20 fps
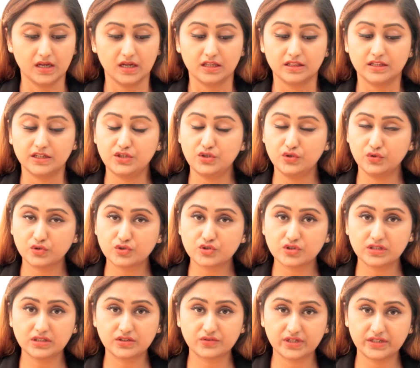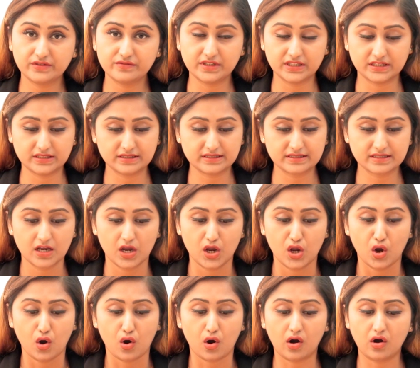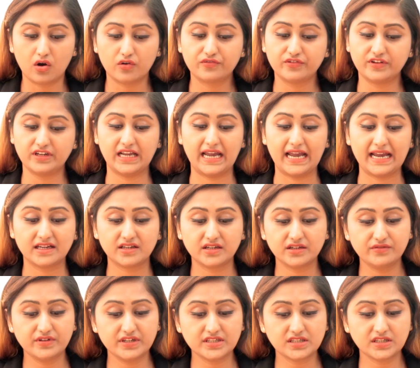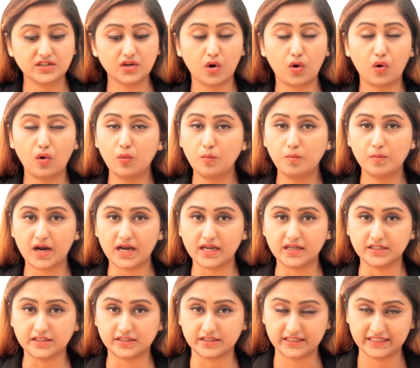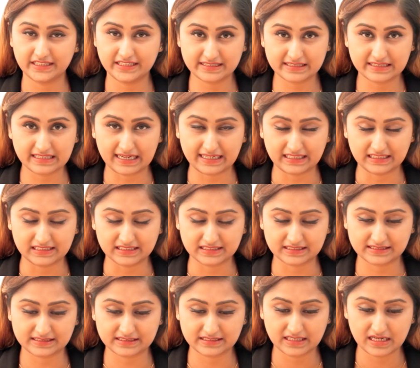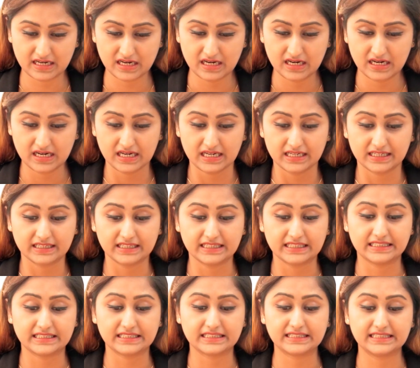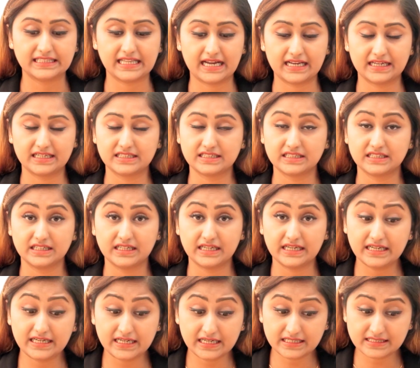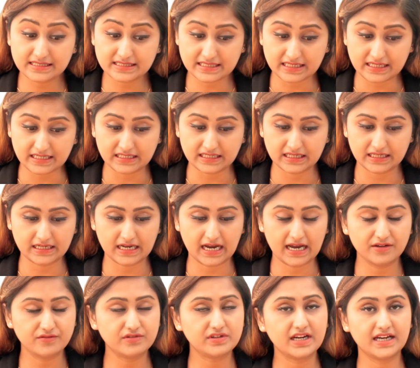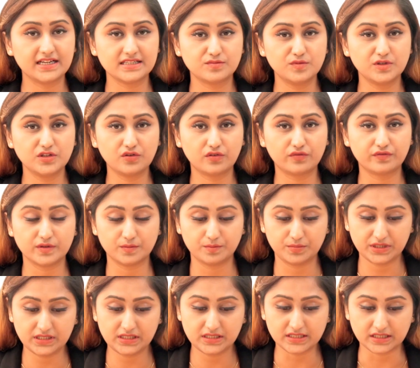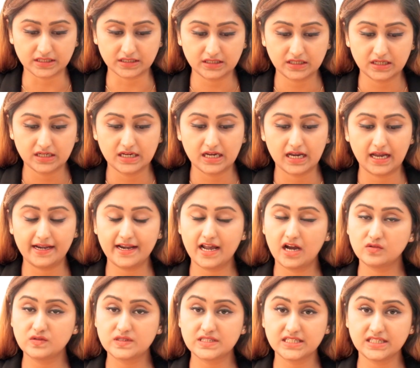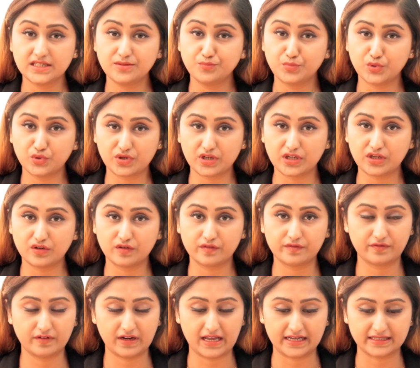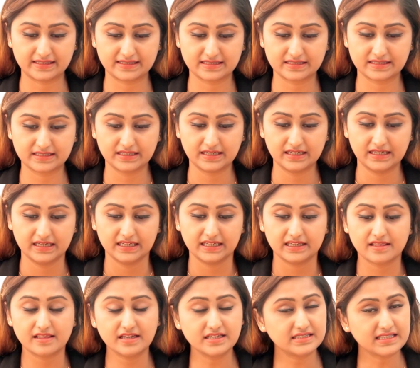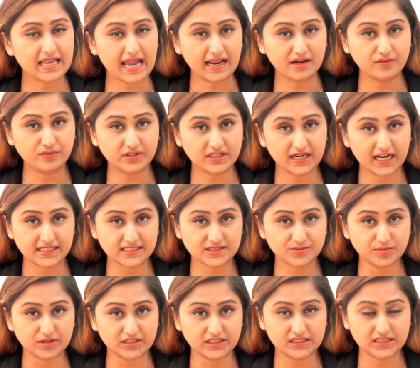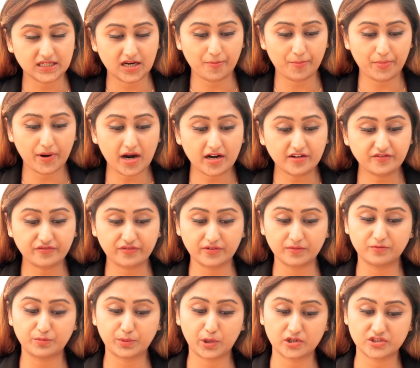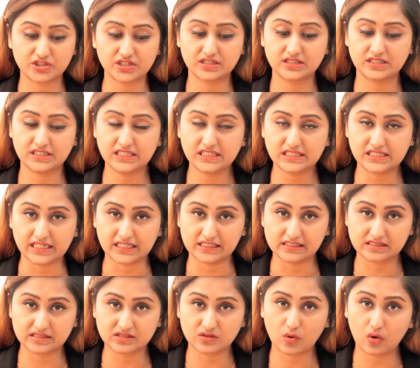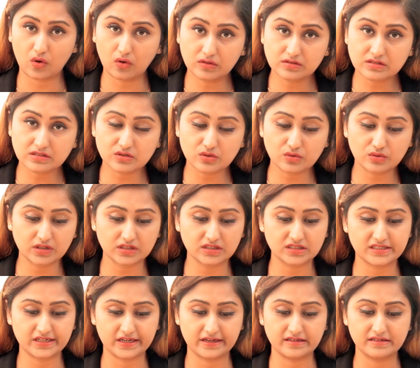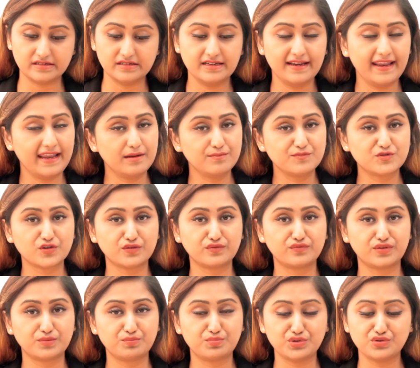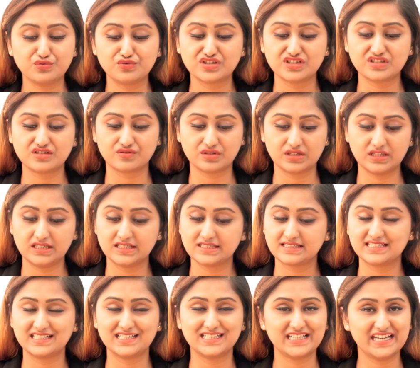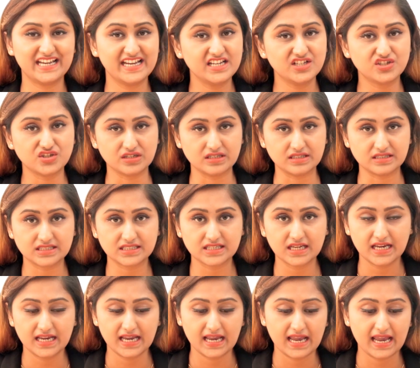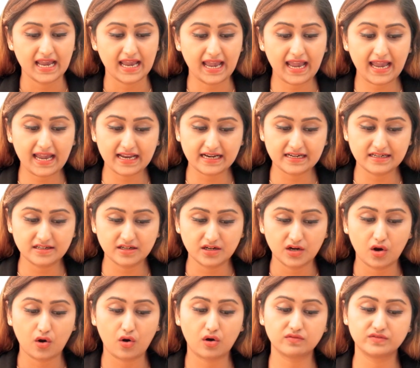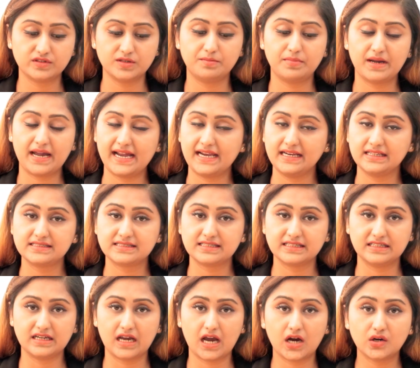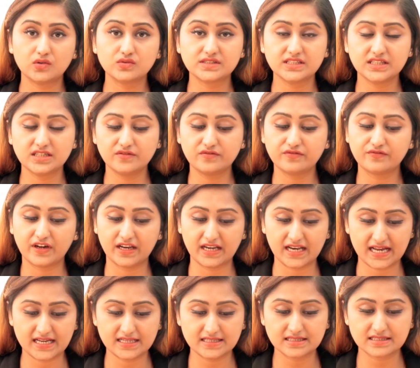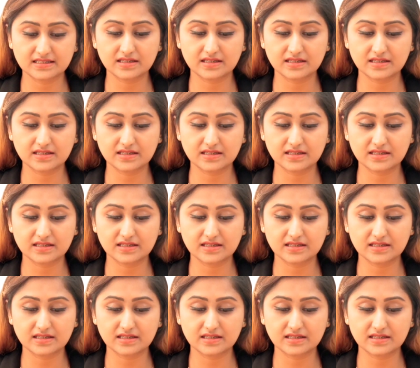The usual grievance of an aggravated home buyer is like this: that he had seen an advertisement of a builder announcing booking of flats. This advertisement, apart from project details, also contained names of reputed real estate agents and of the banks and housing finance